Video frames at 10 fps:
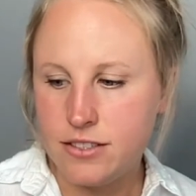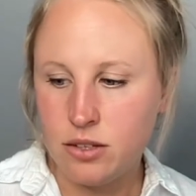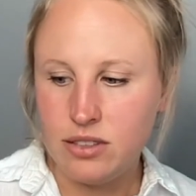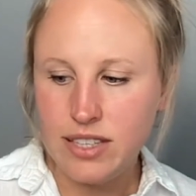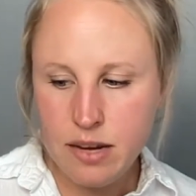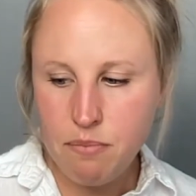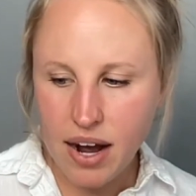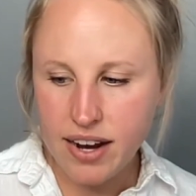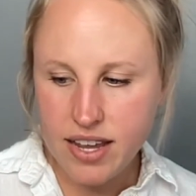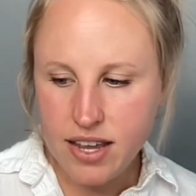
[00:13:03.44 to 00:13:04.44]
so lean
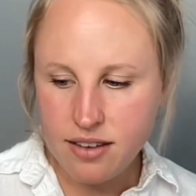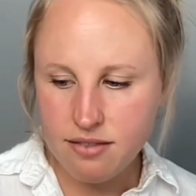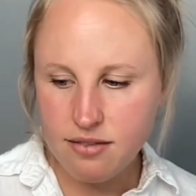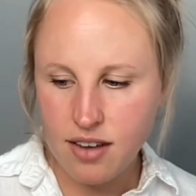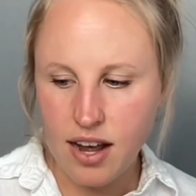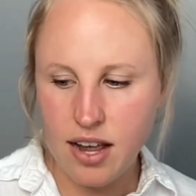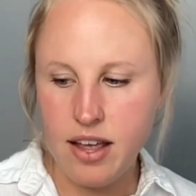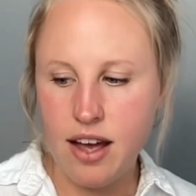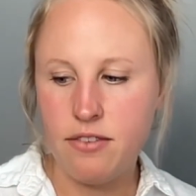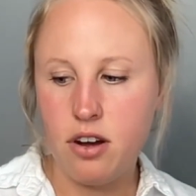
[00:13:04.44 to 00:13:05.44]
body, I
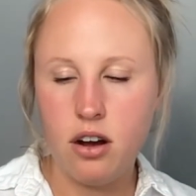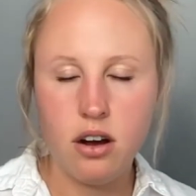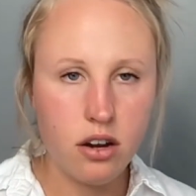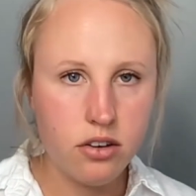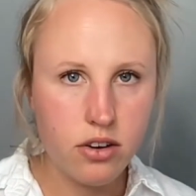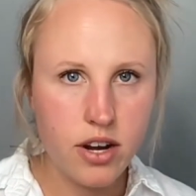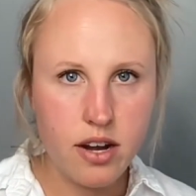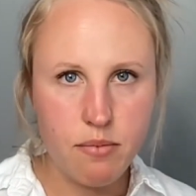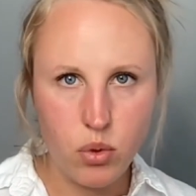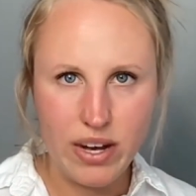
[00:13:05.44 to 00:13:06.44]
have
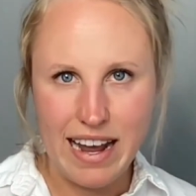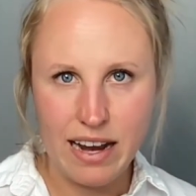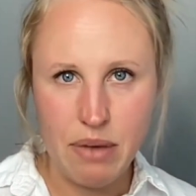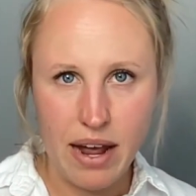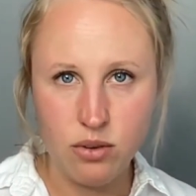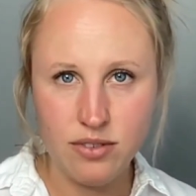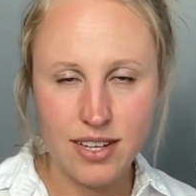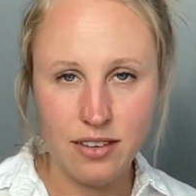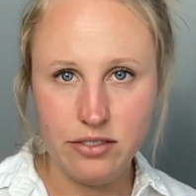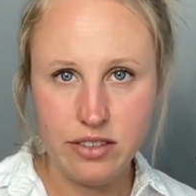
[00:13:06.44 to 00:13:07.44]
100.9 pounds
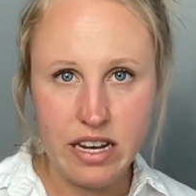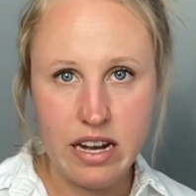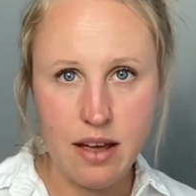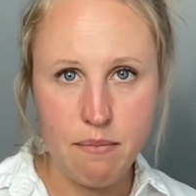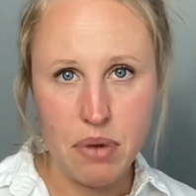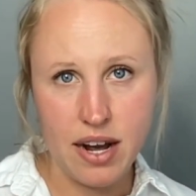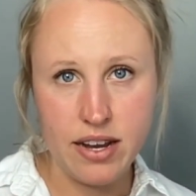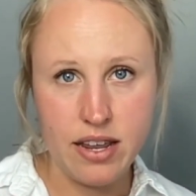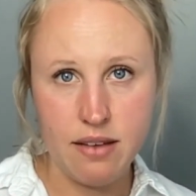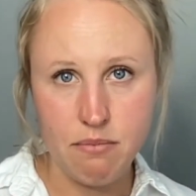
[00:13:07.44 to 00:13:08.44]
of lean
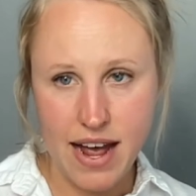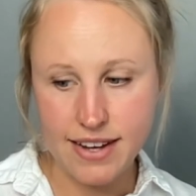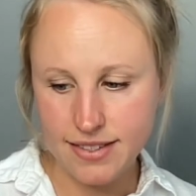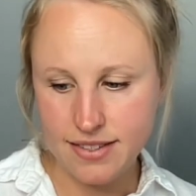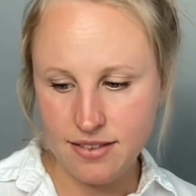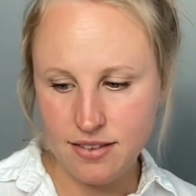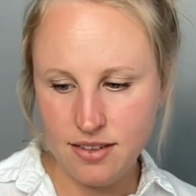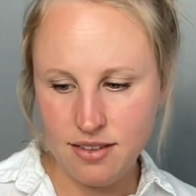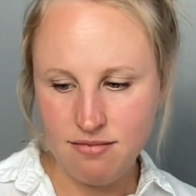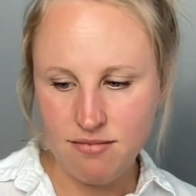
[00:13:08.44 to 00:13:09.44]
body mass.
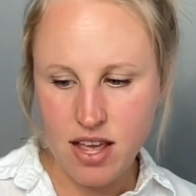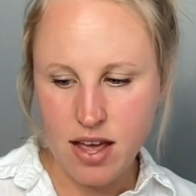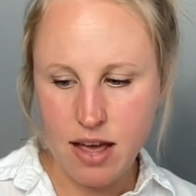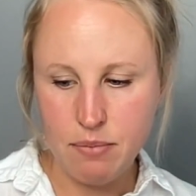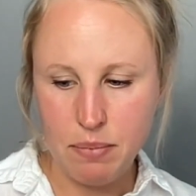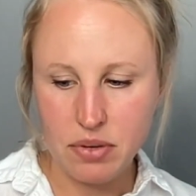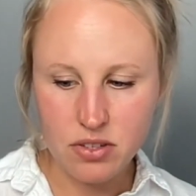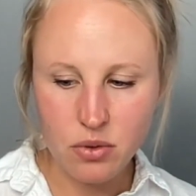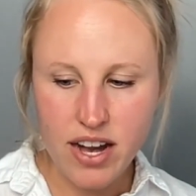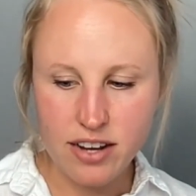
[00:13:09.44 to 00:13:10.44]
And my
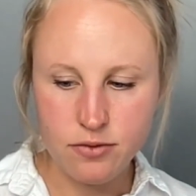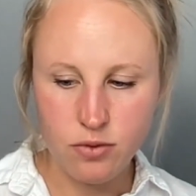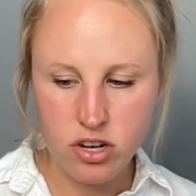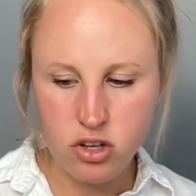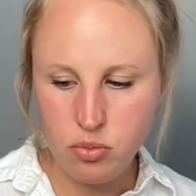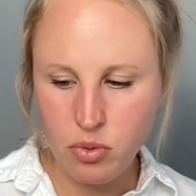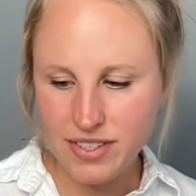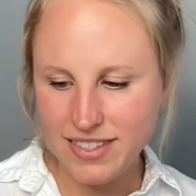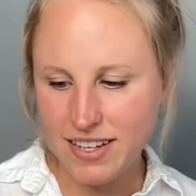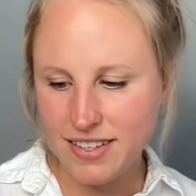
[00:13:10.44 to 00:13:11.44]
muscle rate is
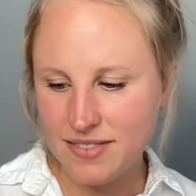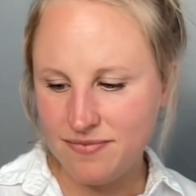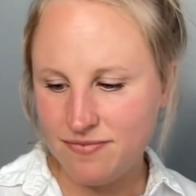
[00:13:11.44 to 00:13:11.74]
42.6.